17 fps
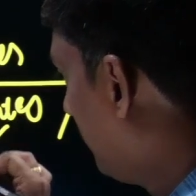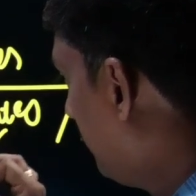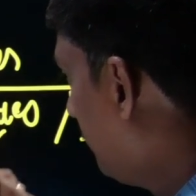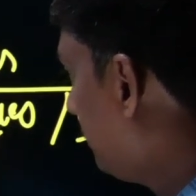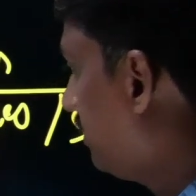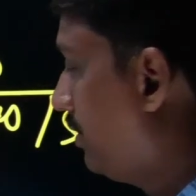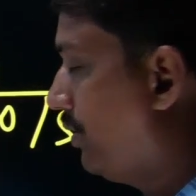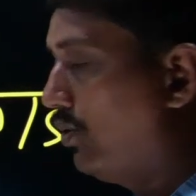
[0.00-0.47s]

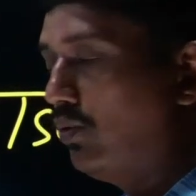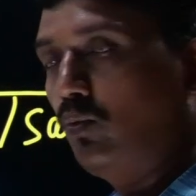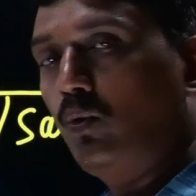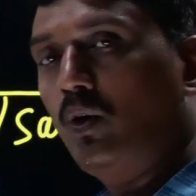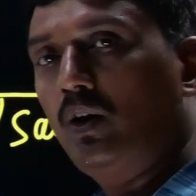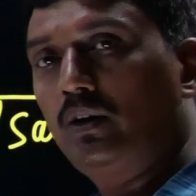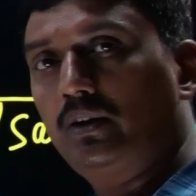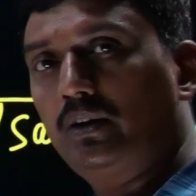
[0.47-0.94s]
is
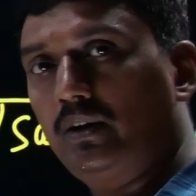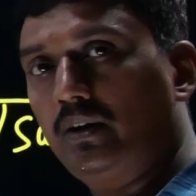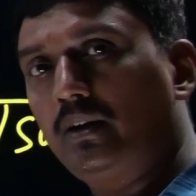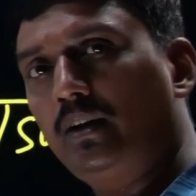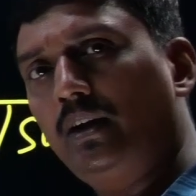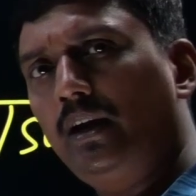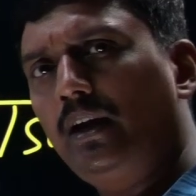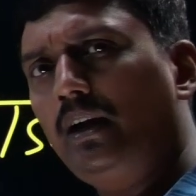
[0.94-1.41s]

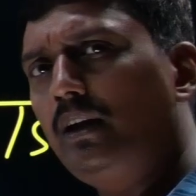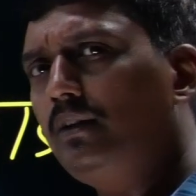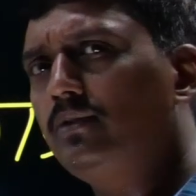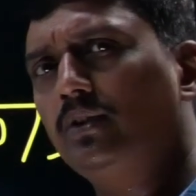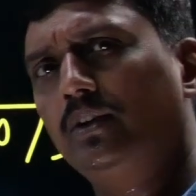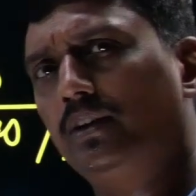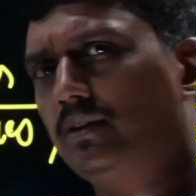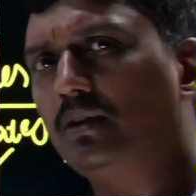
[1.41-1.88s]
water,
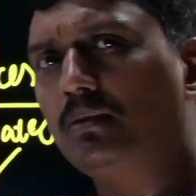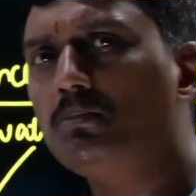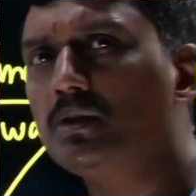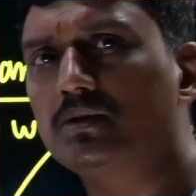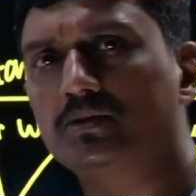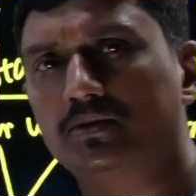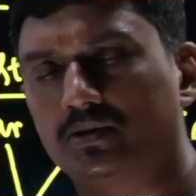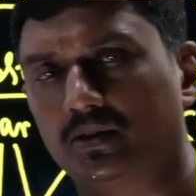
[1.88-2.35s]
hence it is a
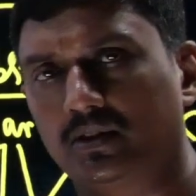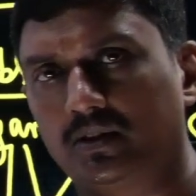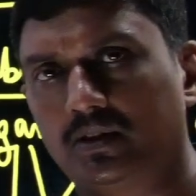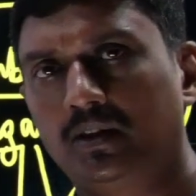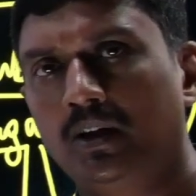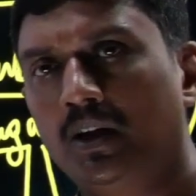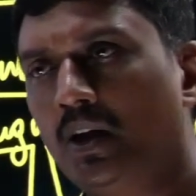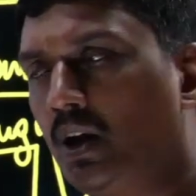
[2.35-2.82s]
mixture.